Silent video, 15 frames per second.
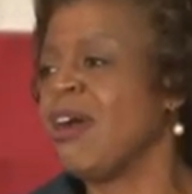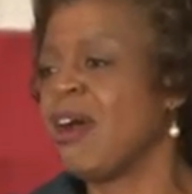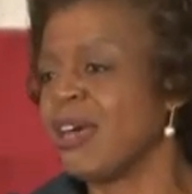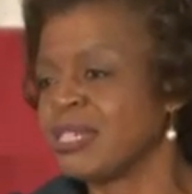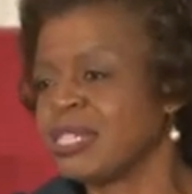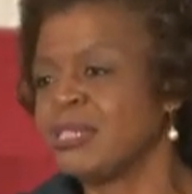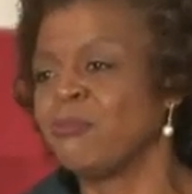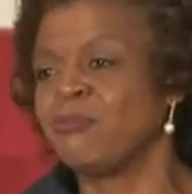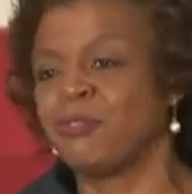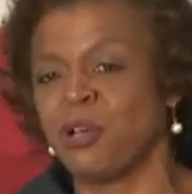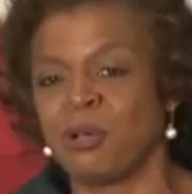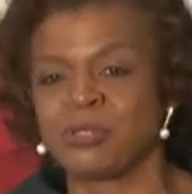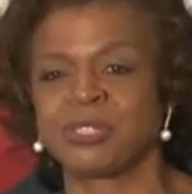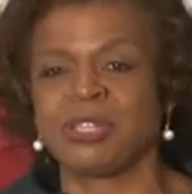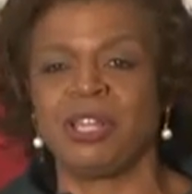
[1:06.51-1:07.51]
awesome
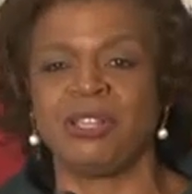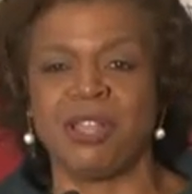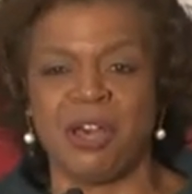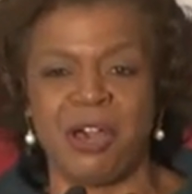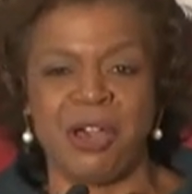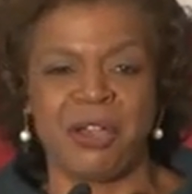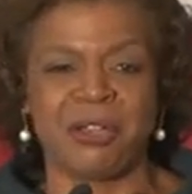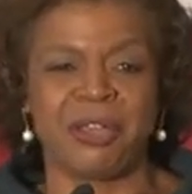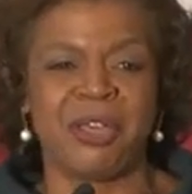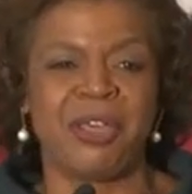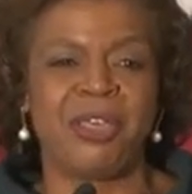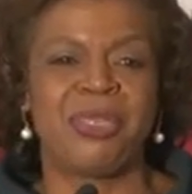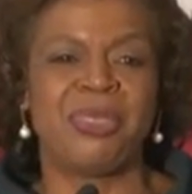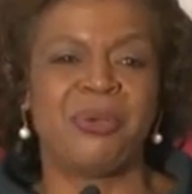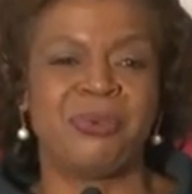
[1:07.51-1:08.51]
folks along
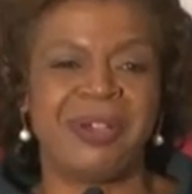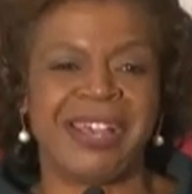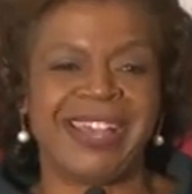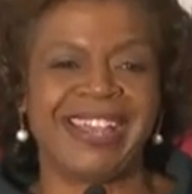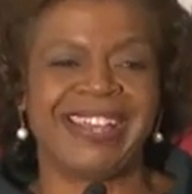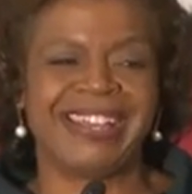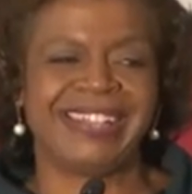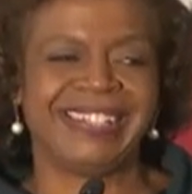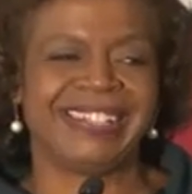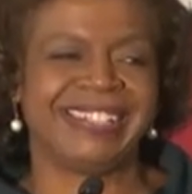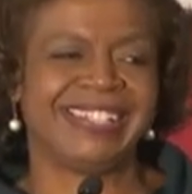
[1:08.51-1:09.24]
the way.